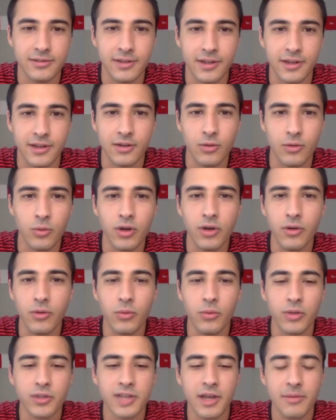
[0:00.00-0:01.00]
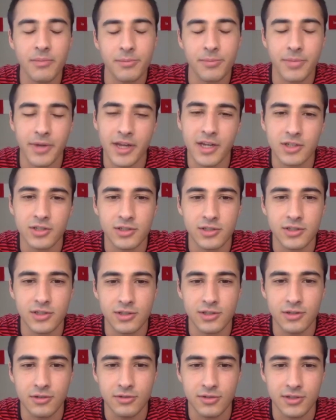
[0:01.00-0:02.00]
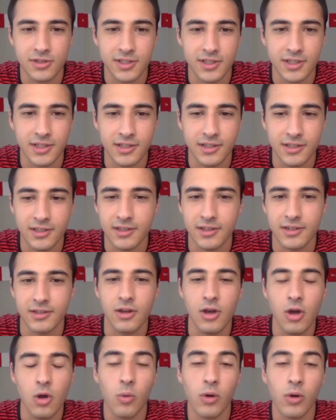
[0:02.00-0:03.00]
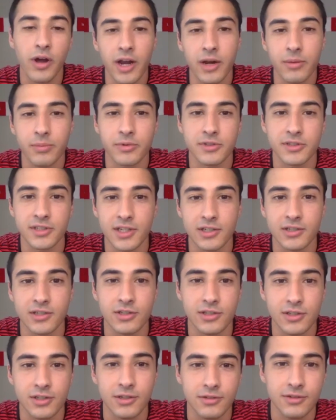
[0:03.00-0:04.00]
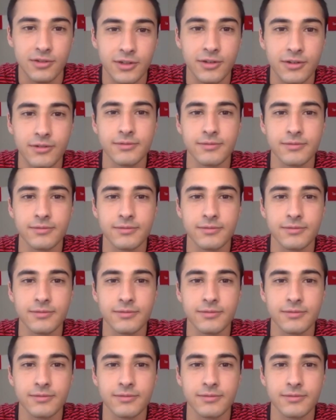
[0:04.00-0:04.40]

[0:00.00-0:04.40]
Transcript: Like, what, what type of patients do you see and what kind of procedures do you do?